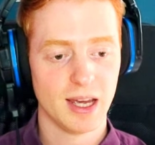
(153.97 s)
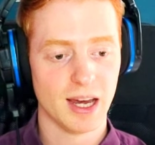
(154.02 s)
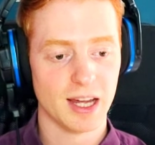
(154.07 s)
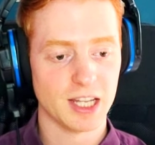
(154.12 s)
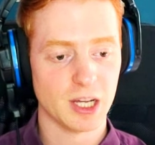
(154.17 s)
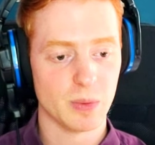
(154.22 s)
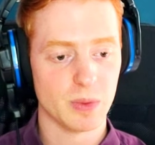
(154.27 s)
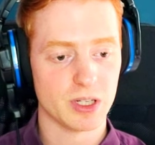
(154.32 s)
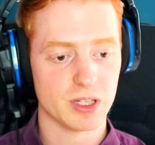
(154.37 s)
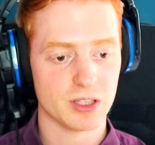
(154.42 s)
And
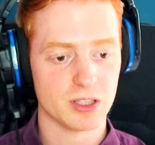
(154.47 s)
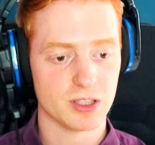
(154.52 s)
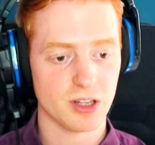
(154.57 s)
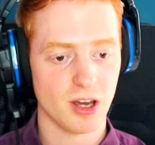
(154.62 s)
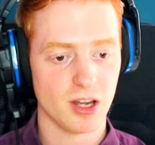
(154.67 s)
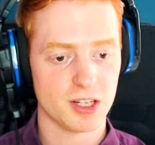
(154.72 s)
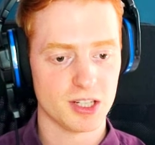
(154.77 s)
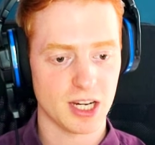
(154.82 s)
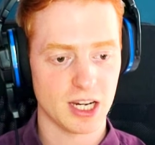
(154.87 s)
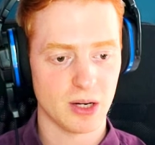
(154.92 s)
now we can
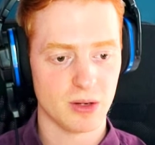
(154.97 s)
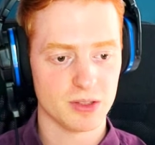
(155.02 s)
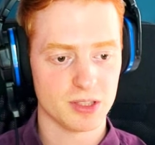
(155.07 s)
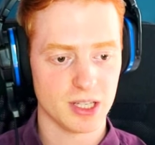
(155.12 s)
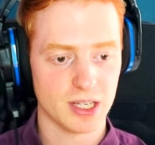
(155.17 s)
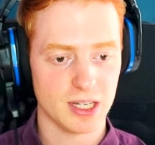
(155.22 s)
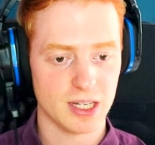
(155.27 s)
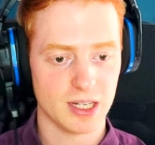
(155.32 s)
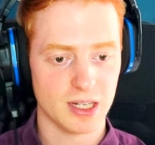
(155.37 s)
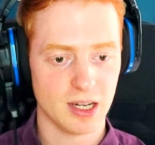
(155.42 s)
search out
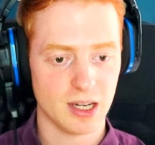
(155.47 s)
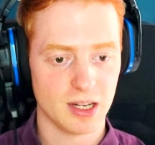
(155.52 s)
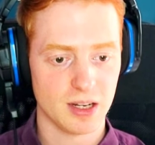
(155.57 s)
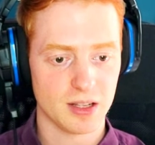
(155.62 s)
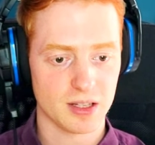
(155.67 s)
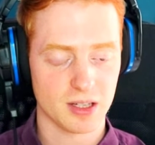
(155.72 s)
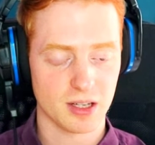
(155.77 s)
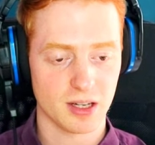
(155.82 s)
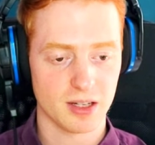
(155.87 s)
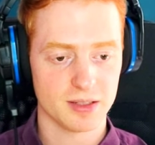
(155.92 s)

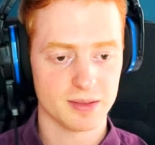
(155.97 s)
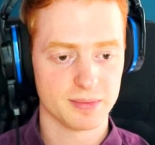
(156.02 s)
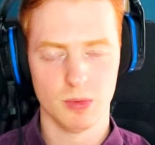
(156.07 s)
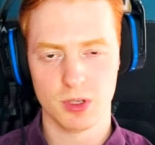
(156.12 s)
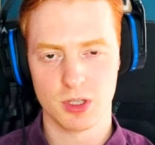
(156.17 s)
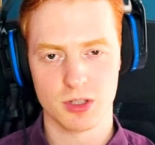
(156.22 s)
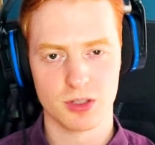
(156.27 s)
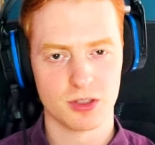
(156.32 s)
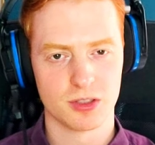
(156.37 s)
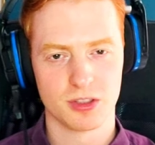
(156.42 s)
another card,
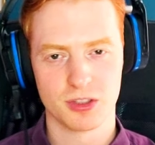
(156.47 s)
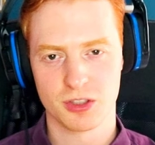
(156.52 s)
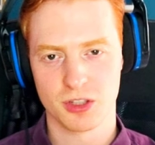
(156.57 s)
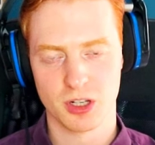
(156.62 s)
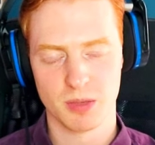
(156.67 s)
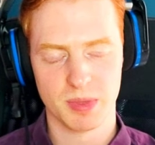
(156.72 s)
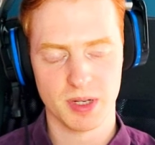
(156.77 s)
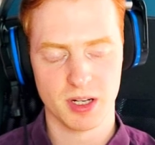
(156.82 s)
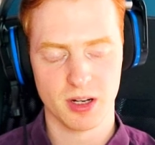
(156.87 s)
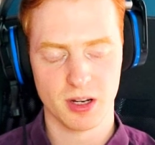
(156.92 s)
which is just going
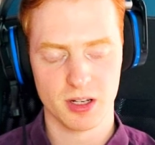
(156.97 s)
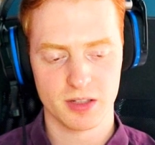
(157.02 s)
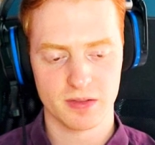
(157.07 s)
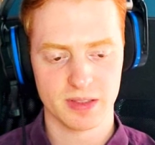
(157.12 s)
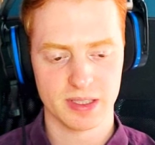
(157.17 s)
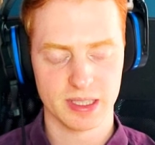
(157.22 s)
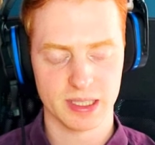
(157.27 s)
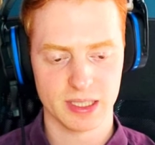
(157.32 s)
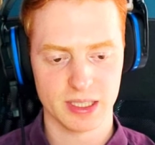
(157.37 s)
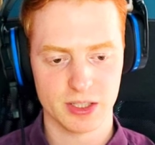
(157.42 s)
to be an
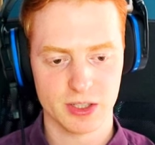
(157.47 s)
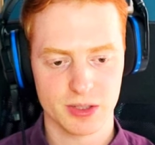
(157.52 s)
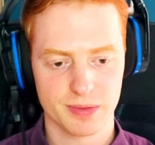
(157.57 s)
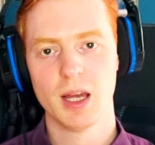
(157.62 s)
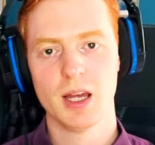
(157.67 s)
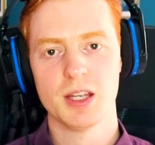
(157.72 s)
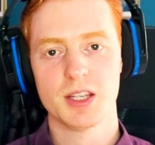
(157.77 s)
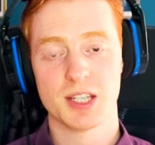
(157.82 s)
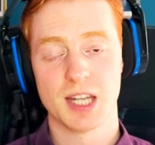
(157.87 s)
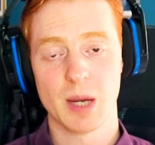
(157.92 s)
Archfiend glitch.
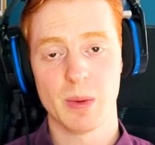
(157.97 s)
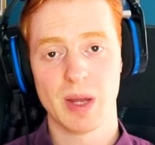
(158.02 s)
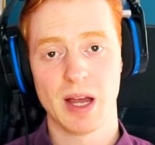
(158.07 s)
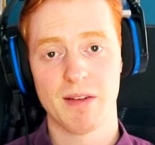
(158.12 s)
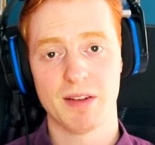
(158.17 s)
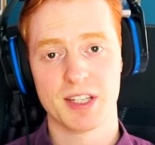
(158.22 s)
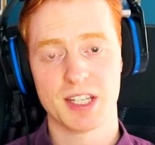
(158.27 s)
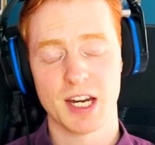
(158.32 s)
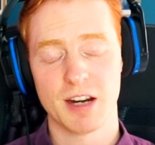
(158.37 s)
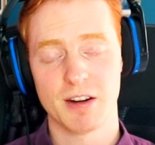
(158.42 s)
So now we have
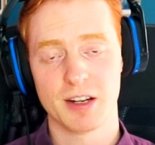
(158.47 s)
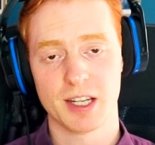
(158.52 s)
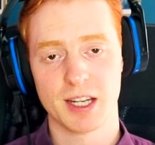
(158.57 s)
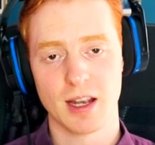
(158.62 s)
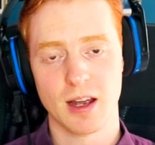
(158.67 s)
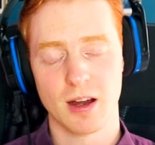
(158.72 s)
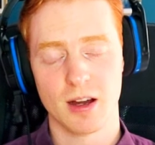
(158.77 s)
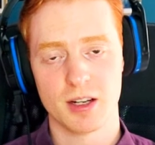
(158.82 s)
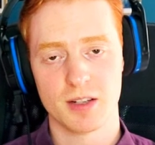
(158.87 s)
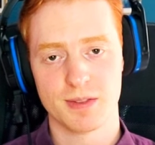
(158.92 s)
a
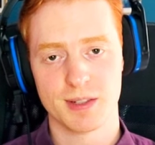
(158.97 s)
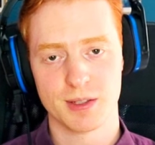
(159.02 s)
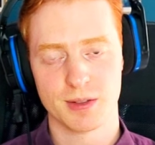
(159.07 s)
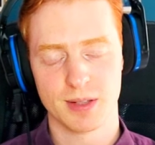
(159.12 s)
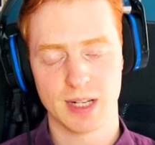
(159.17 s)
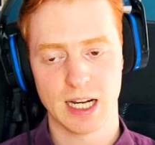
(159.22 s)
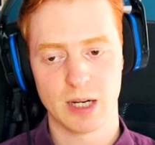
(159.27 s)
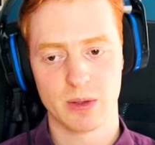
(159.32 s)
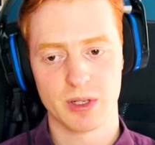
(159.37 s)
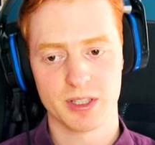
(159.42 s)
Terrorking Archfiend
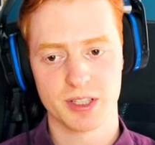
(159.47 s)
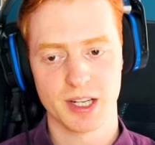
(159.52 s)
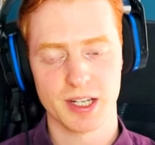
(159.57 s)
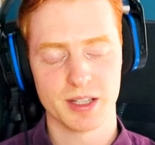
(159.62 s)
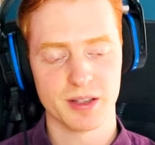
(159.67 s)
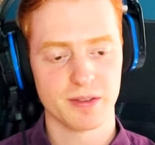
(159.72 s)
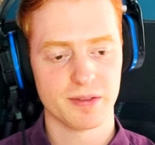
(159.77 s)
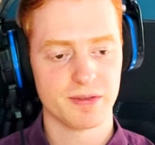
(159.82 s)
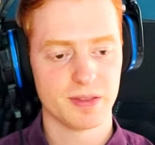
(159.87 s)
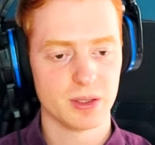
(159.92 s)
on our side
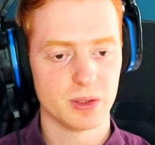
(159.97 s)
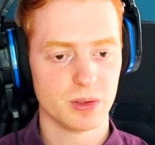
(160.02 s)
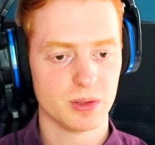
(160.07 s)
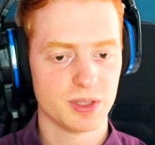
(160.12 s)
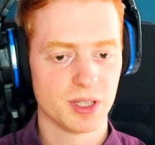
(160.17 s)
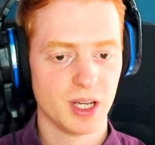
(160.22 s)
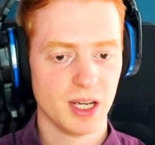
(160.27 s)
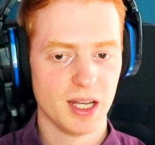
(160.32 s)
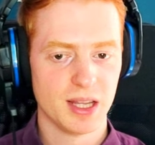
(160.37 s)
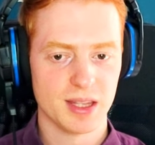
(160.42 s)
of the
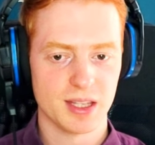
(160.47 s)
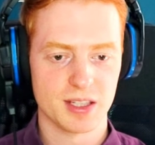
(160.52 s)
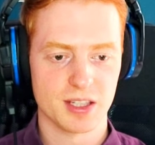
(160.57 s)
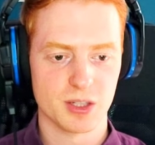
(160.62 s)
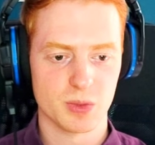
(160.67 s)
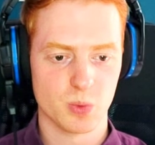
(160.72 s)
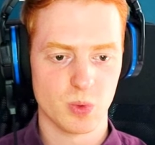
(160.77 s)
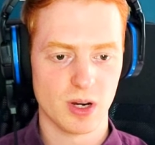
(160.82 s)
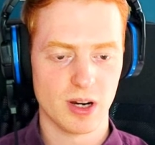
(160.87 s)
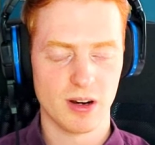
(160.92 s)
field. This
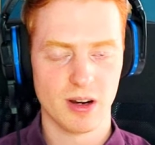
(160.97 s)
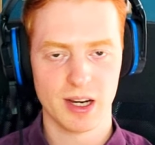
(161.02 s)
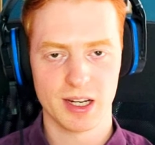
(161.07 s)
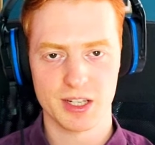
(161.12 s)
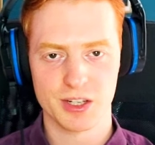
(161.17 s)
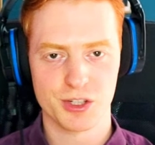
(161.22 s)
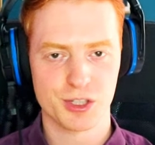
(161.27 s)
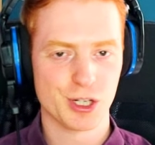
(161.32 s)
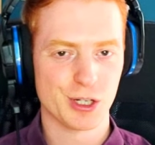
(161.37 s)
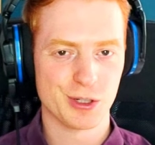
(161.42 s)
is where I
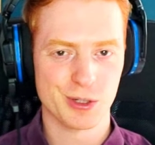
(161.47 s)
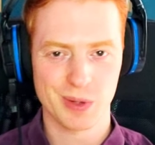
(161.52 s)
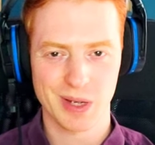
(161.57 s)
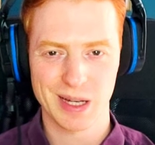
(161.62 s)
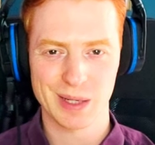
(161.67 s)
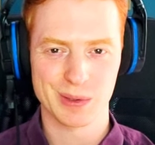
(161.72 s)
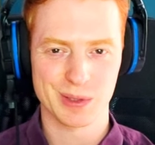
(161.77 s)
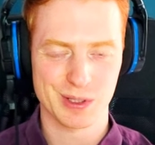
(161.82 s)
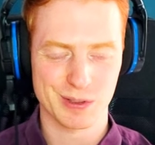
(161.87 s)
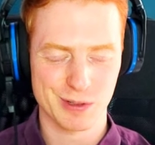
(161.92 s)
can show you
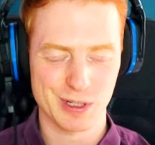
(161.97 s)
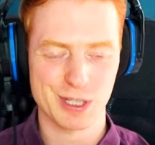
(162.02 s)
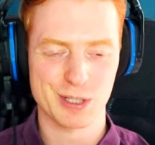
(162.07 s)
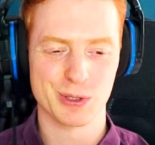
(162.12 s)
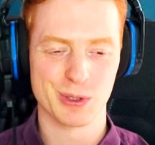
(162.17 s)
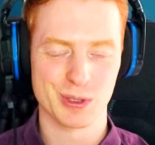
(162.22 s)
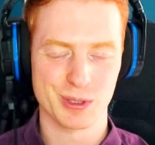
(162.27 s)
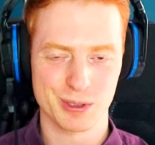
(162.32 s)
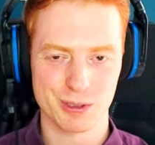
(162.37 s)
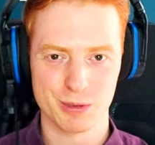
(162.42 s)
how the
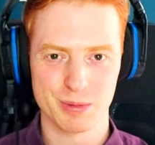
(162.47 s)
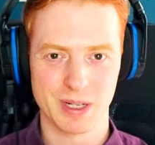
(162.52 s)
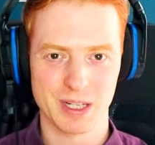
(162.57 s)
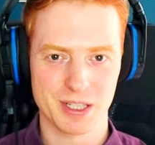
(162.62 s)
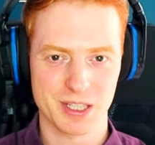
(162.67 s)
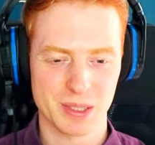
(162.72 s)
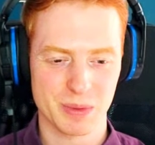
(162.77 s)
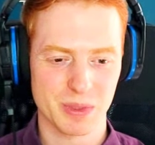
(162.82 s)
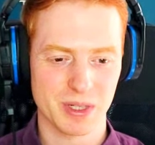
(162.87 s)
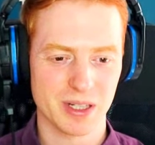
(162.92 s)
resource loop
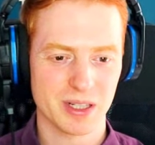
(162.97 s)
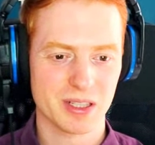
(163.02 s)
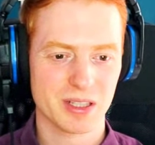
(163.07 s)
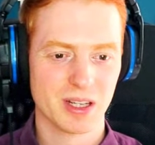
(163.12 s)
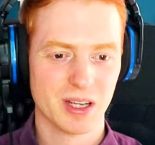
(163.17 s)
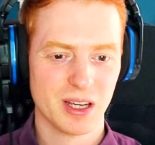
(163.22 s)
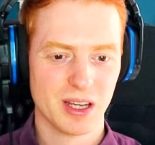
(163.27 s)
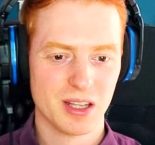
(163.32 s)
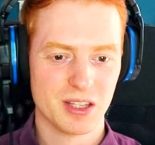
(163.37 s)
actually works.